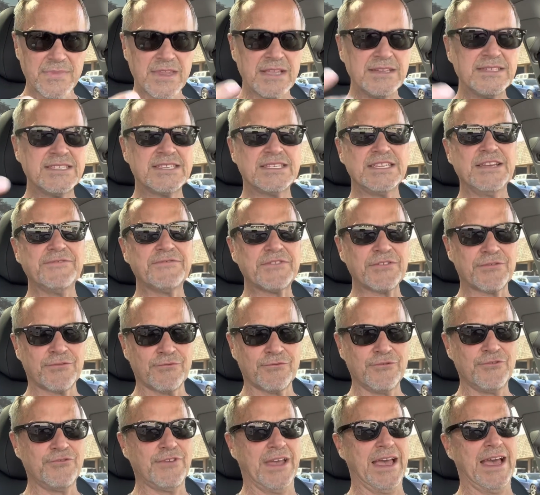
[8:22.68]
sift
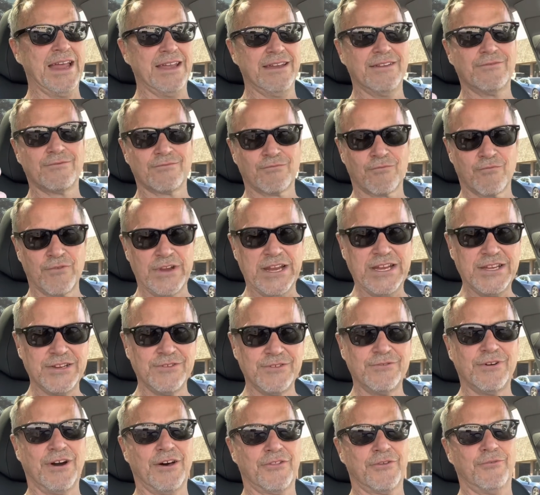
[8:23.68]
through that,
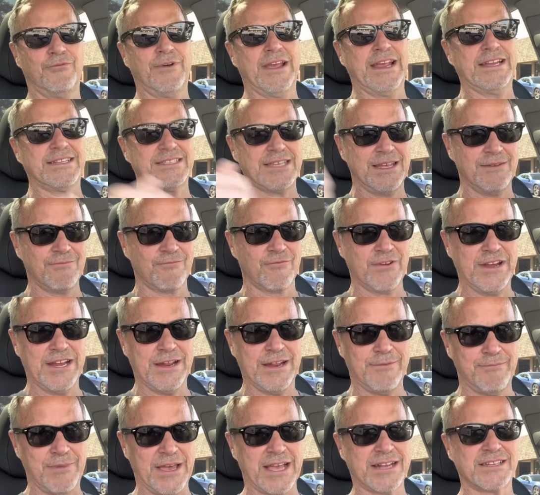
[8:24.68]
redo all the weights and read
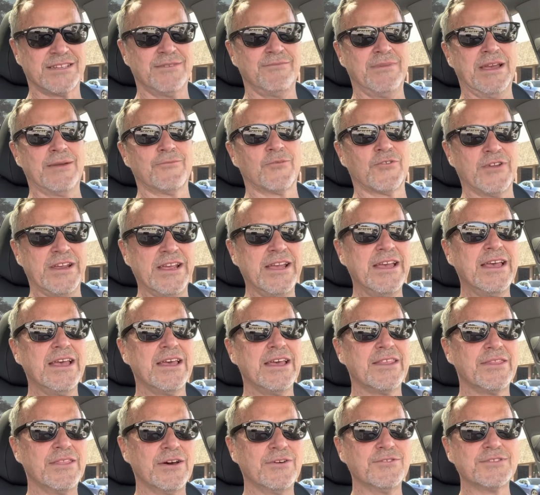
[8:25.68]
it back to memory.
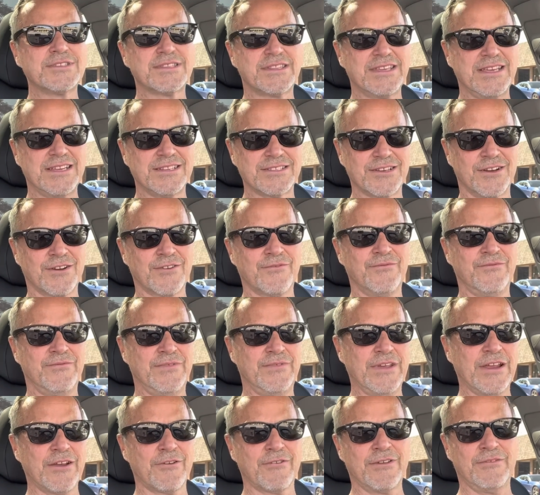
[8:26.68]
Those things are
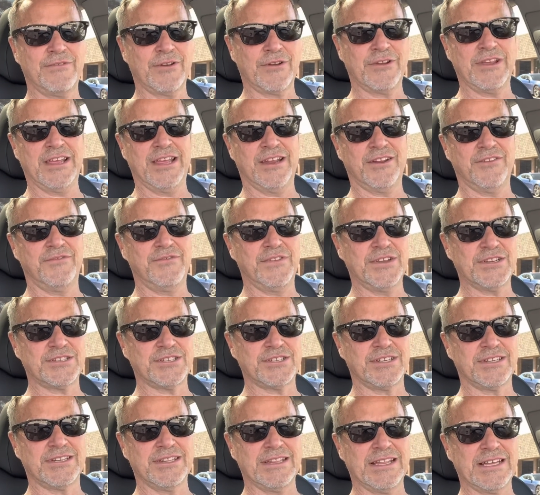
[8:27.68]
very, very
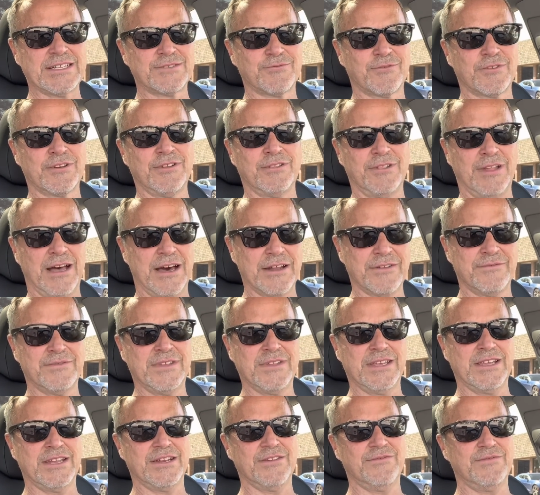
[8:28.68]
inefficient. And that's where a lot of
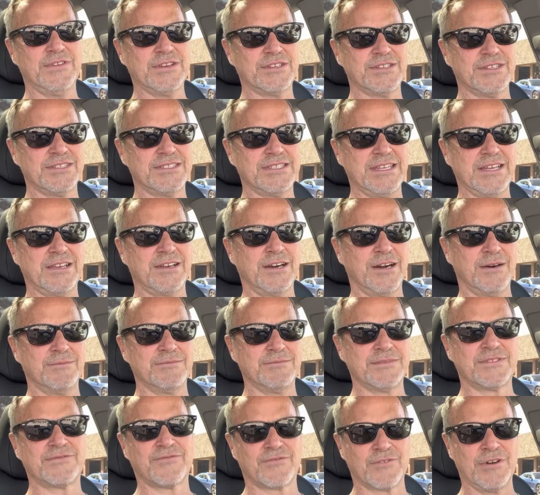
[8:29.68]
the inefficiency
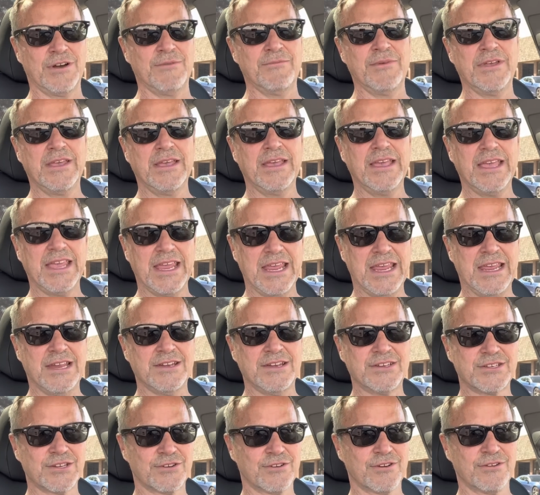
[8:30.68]
comes from
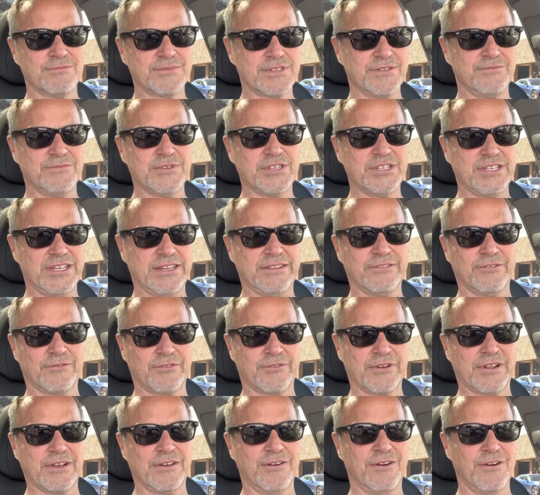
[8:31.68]
in terms of machine
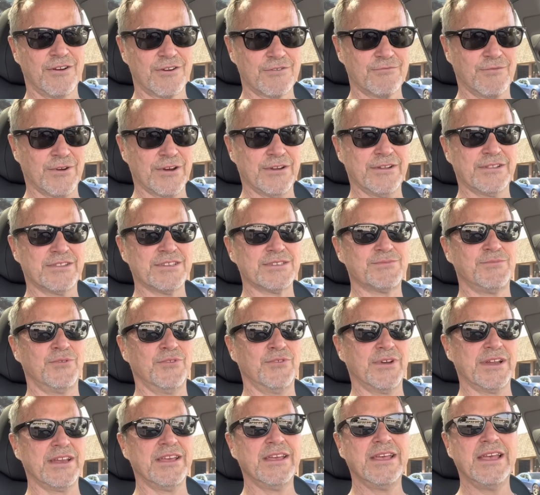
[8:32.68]
learning hardware at this
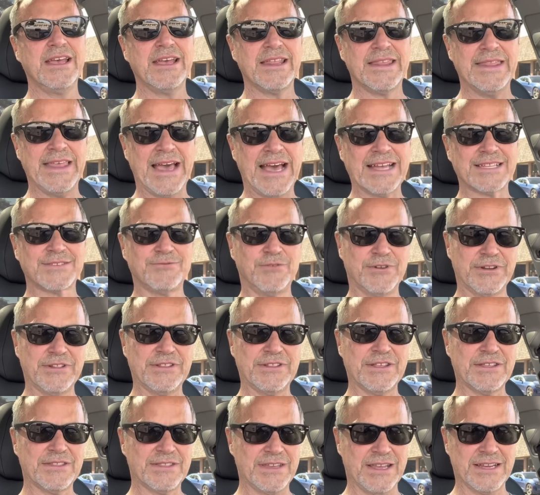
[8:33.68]
point. That's one of
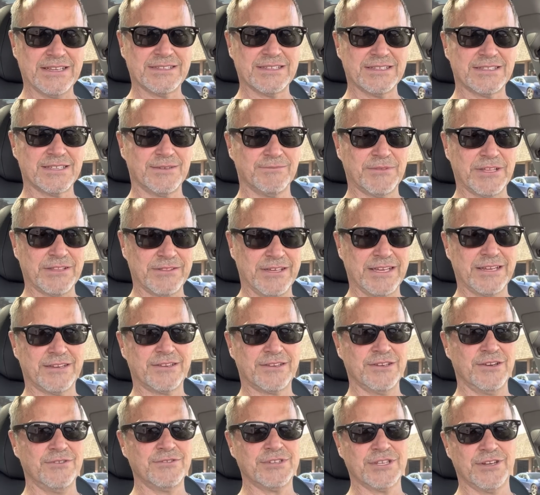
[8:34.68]
the things that something like
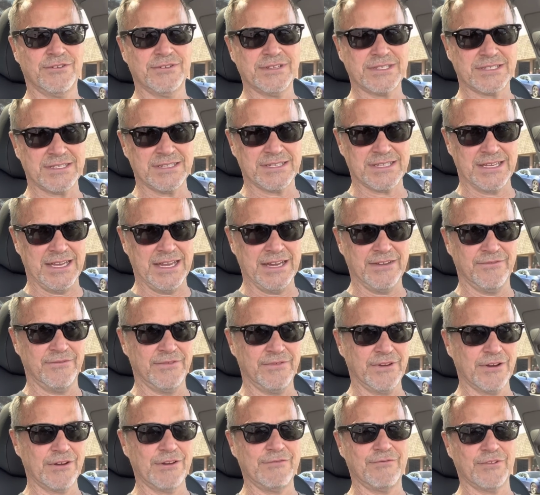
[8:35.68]
Dojo is designed
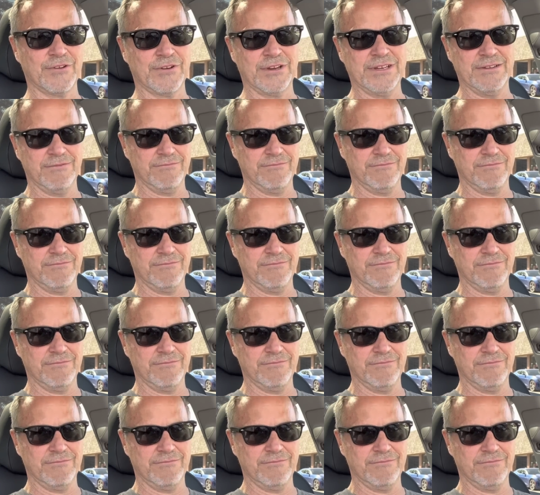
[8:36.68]
very, very